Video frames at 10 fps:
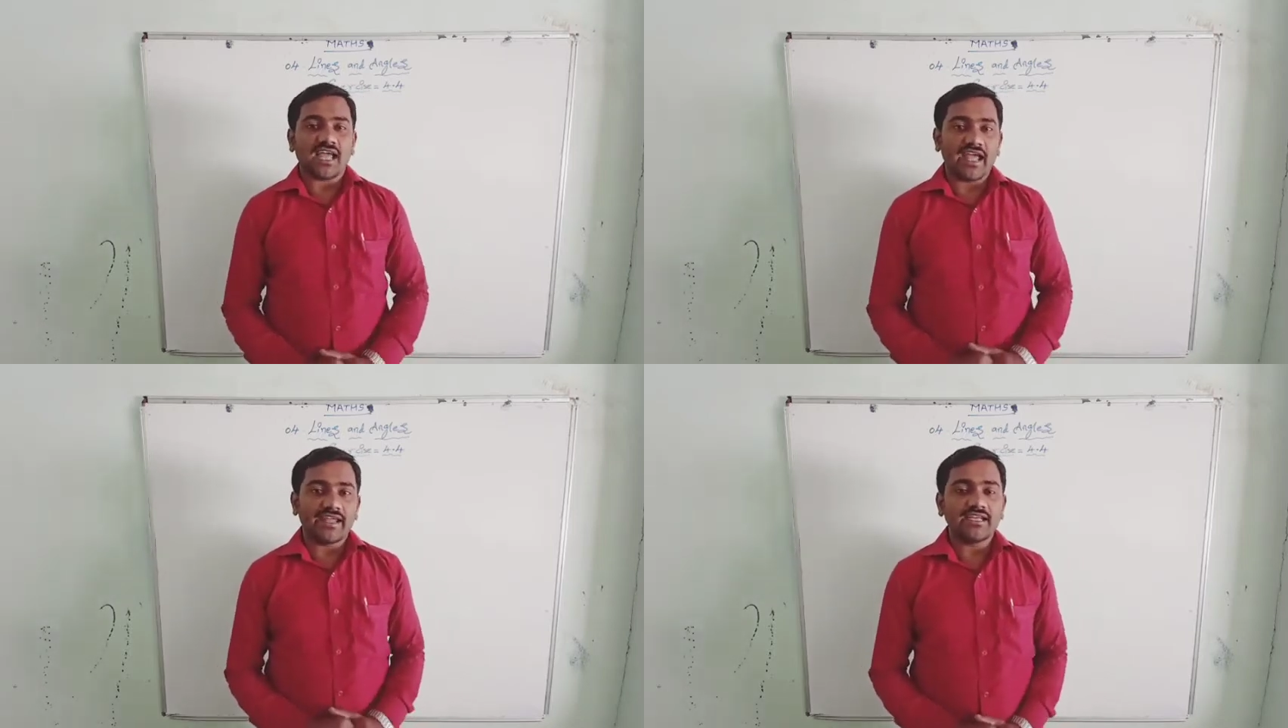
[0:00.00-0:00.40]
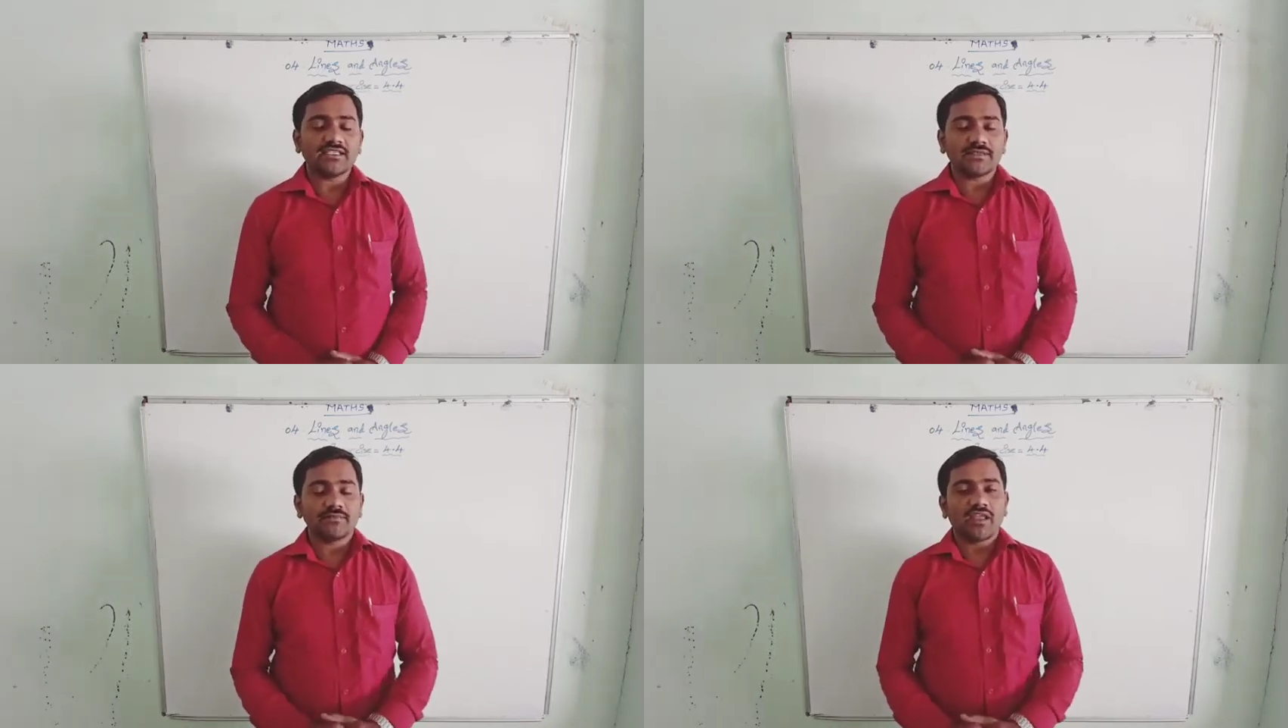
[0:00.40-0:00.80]

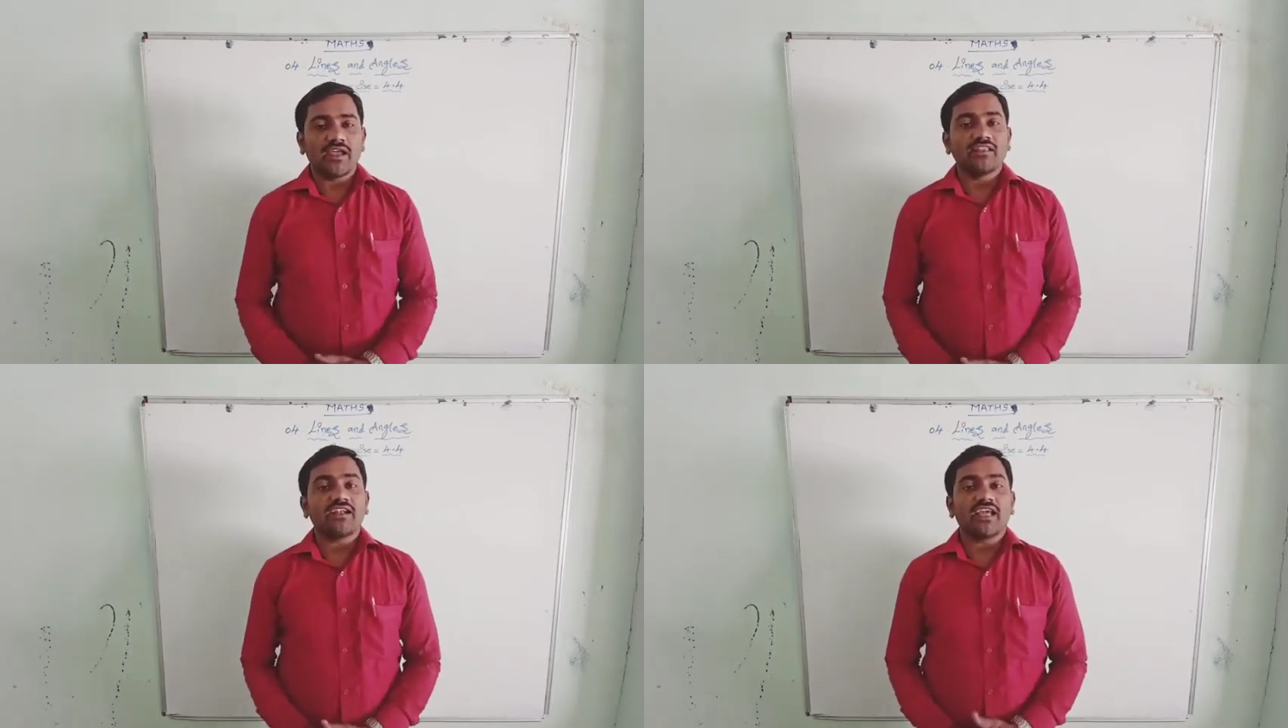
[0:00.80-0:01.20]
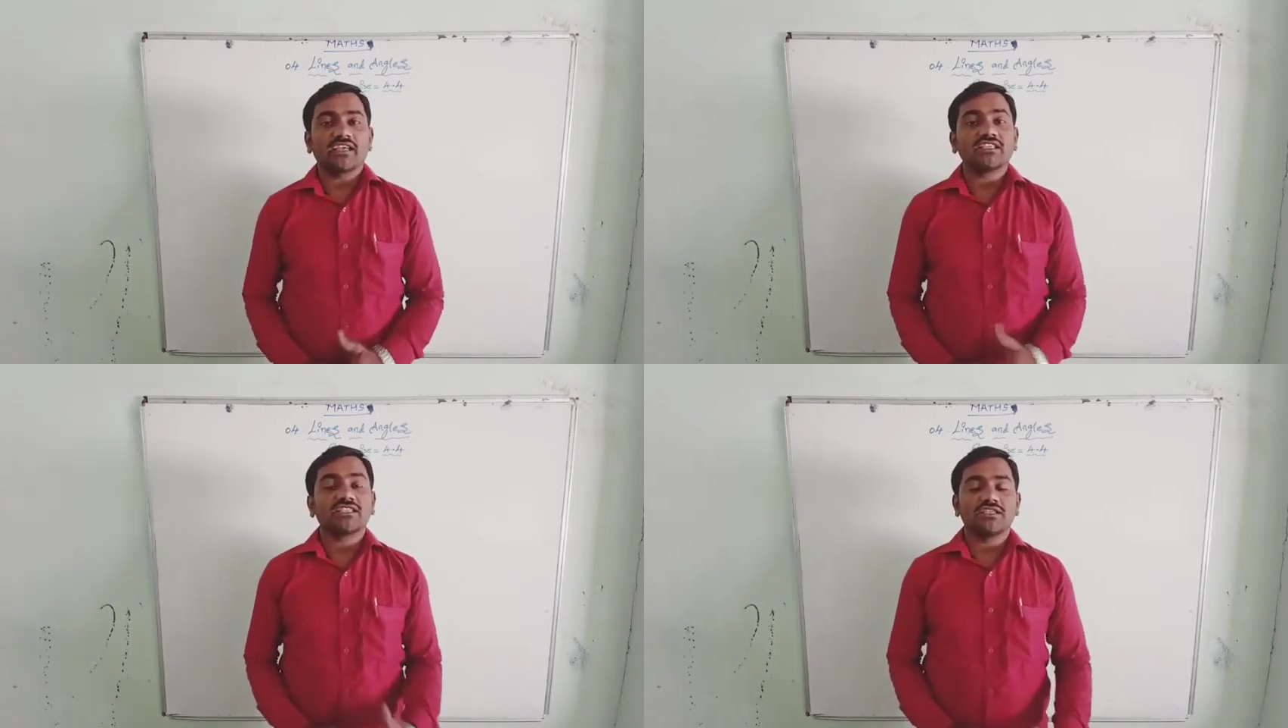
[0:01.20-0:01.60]
angles in that
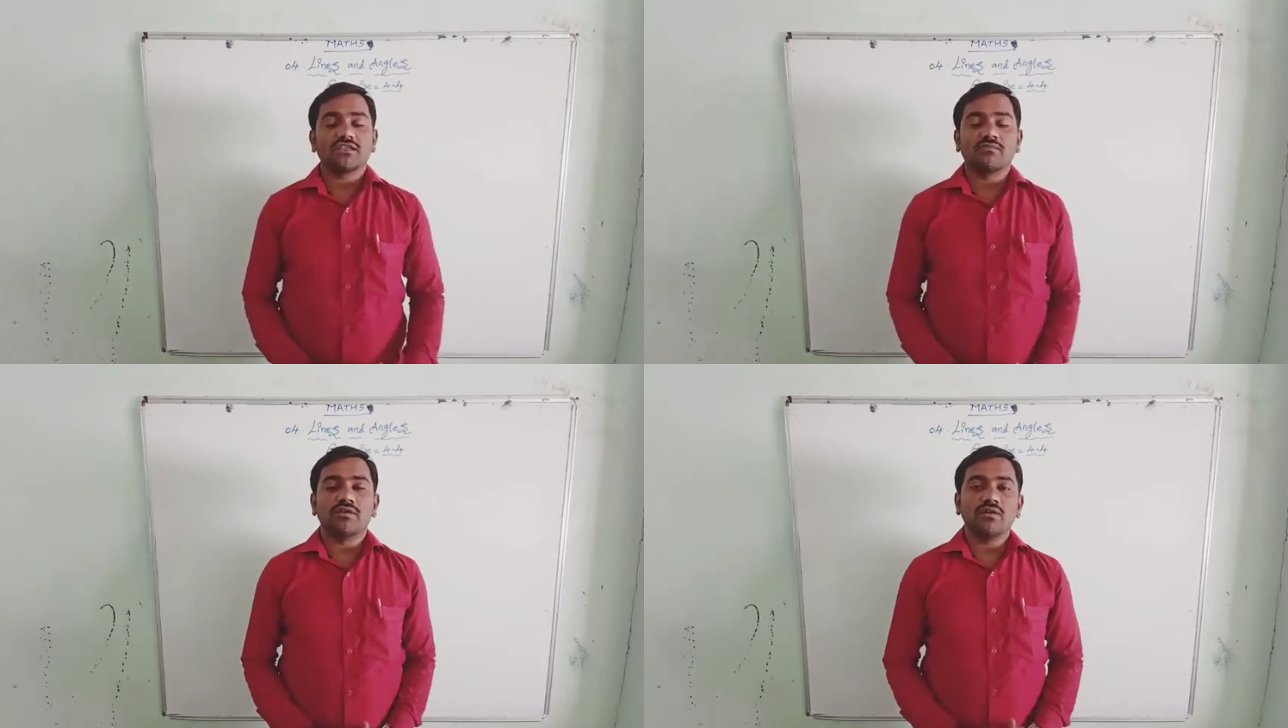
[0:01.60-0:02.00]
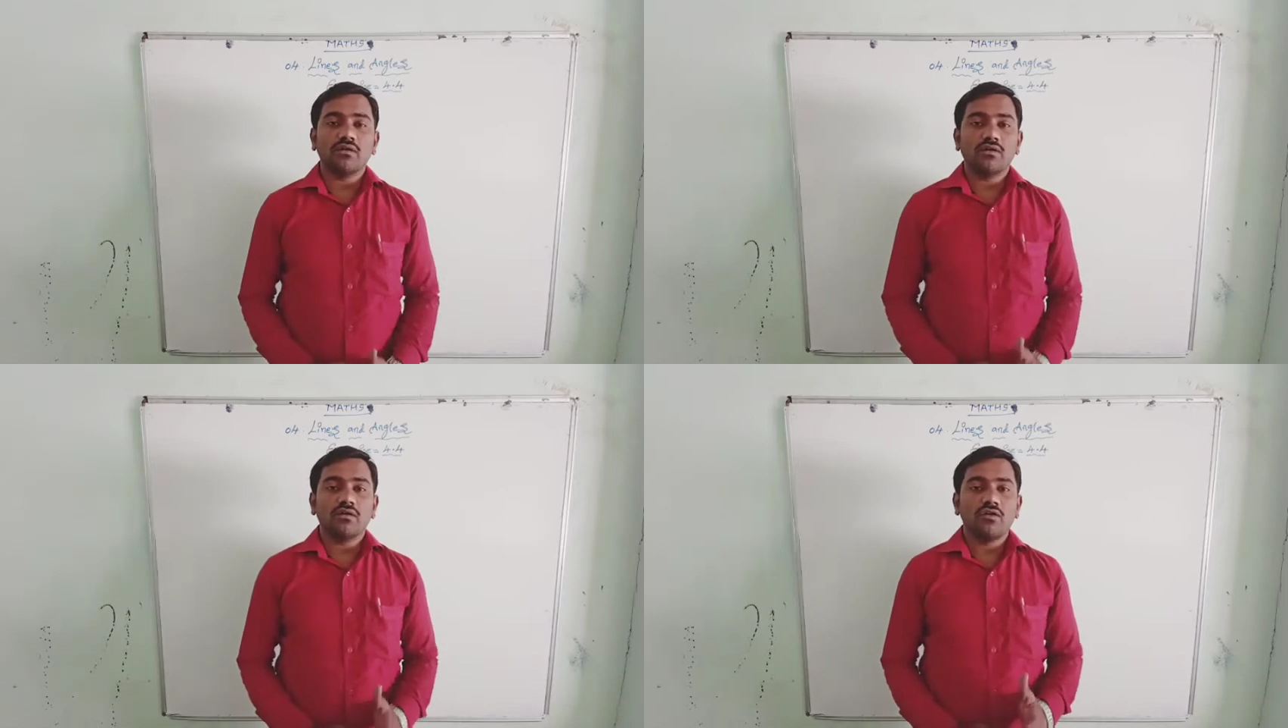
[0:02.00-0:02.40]
exercise number
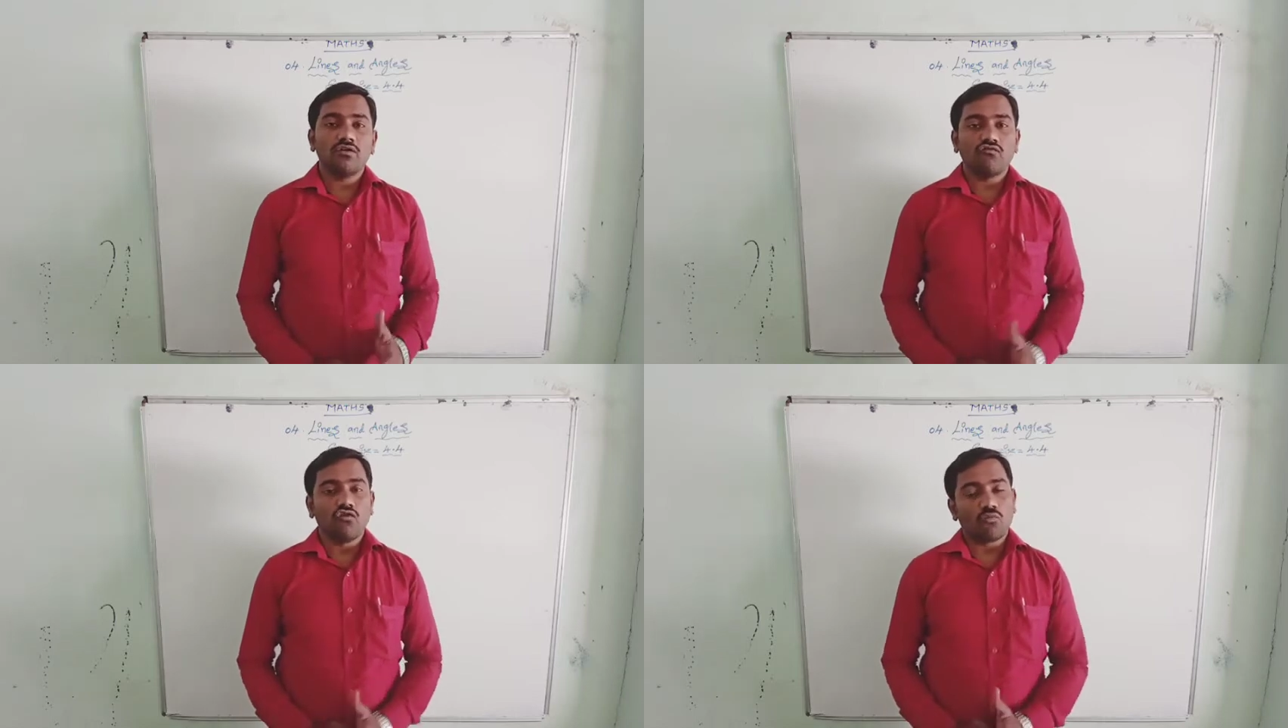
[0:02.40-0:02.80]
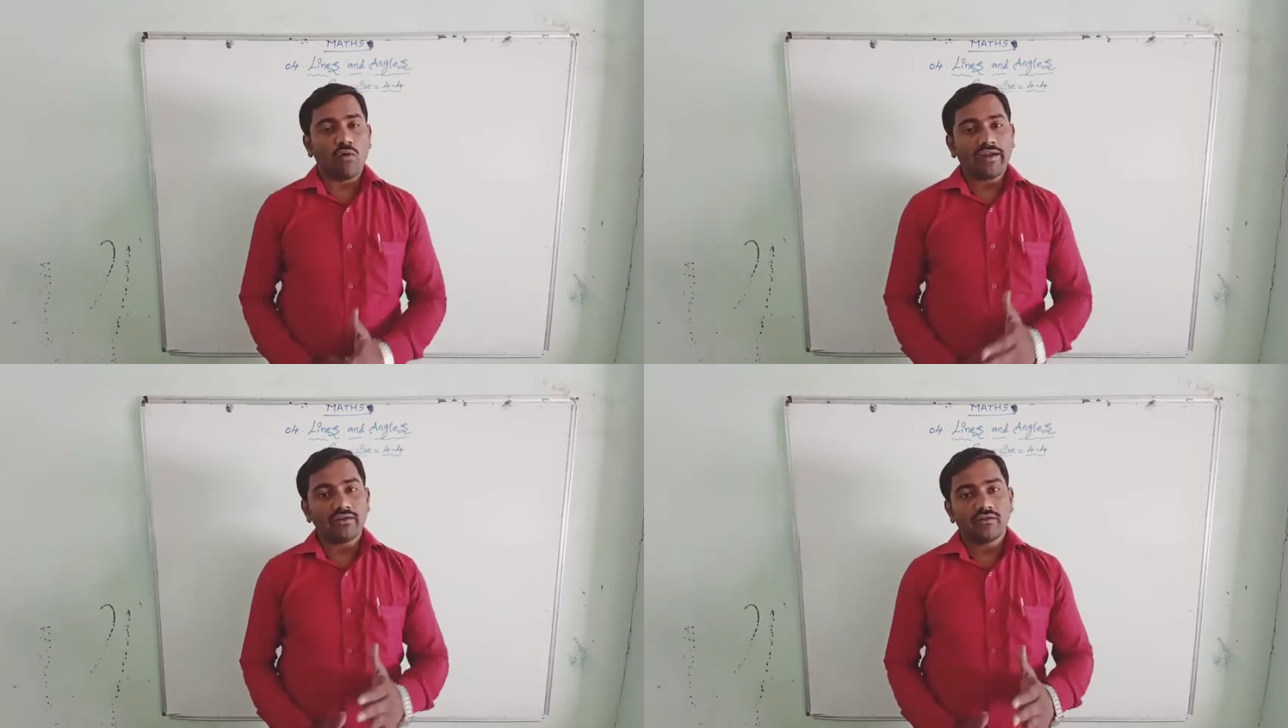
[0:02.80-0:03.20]

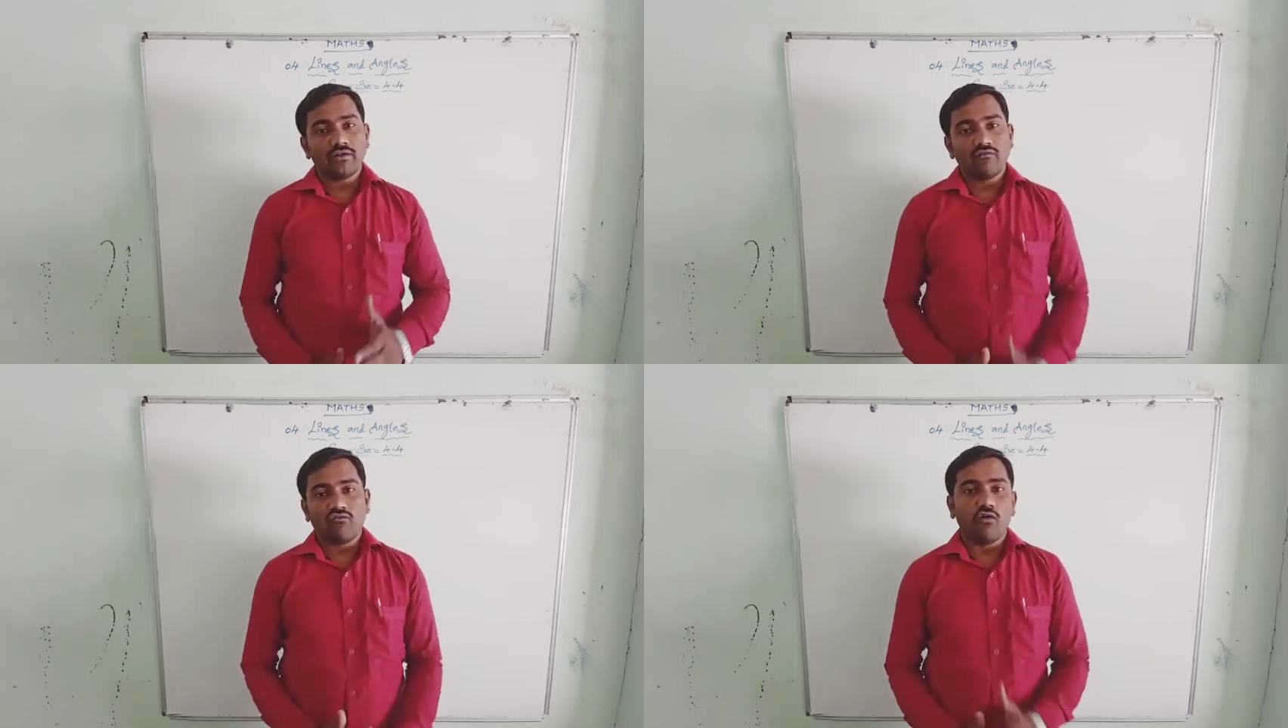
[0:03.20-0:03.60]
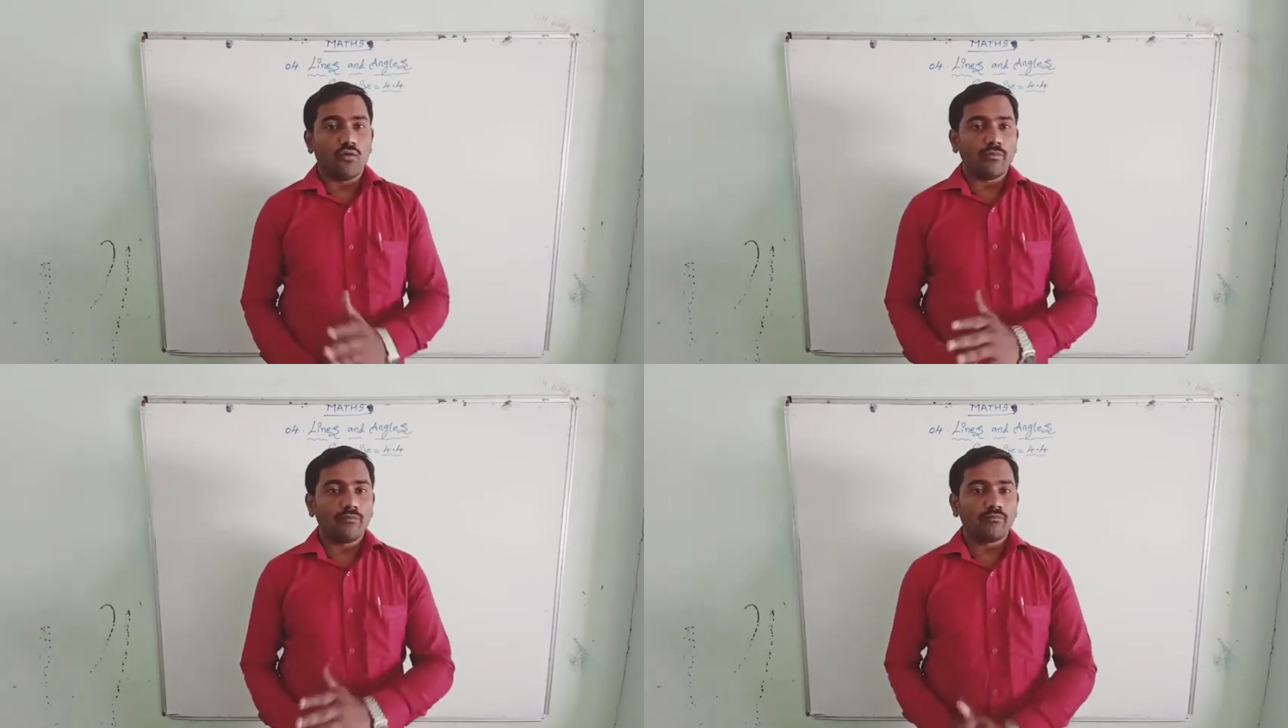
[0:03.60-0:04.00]

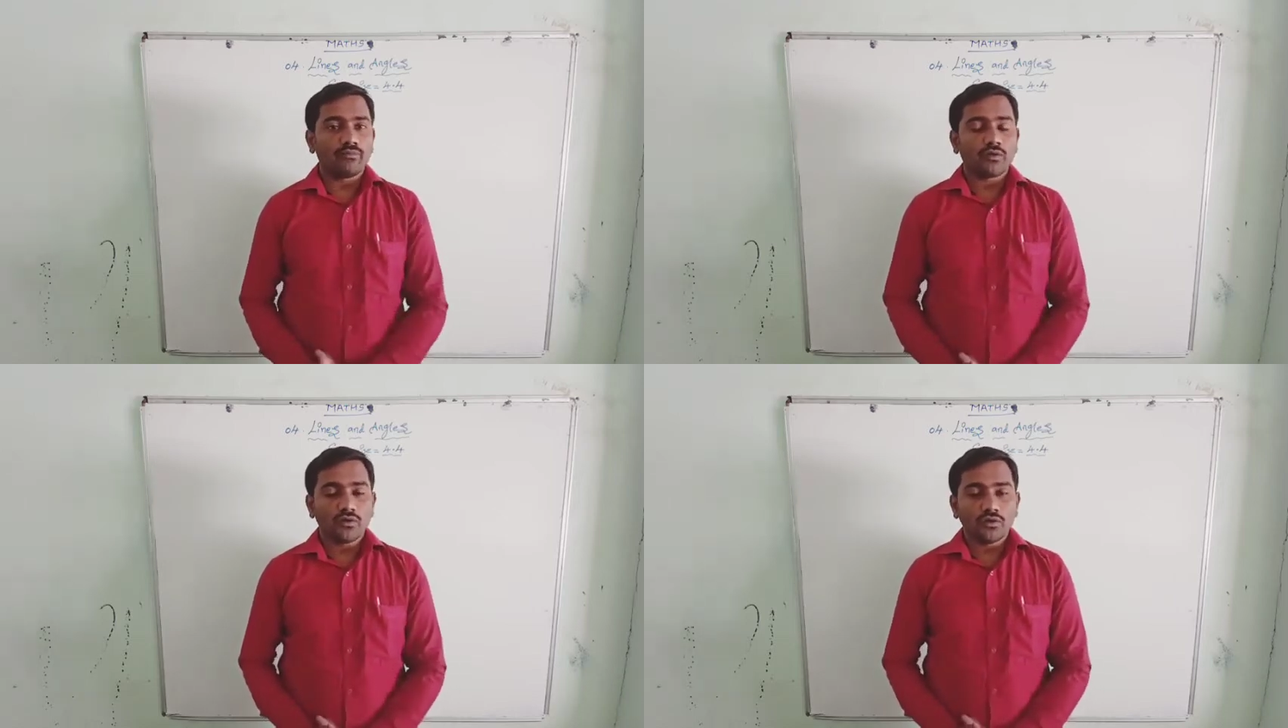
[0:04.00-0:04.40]
4.4